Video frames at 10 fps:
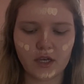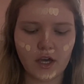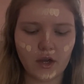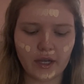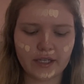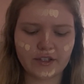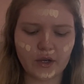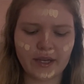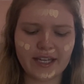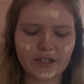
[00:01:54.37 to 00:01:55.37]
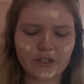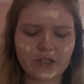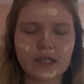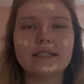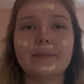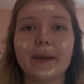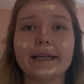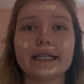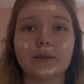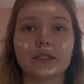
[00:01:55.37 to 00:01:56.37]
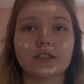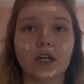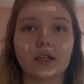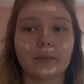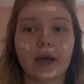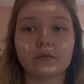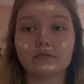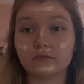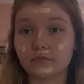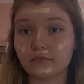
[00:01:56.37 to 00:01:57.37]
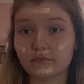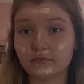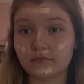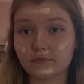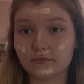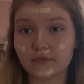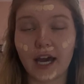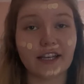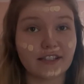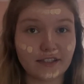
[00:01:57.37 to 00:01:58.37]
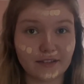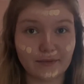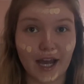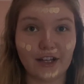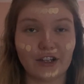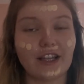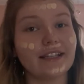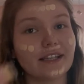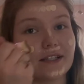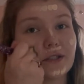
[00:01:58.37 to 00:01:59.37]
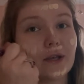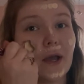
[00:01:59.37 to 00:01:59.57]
Okay, so here's a debate I want to talk about as I look like this.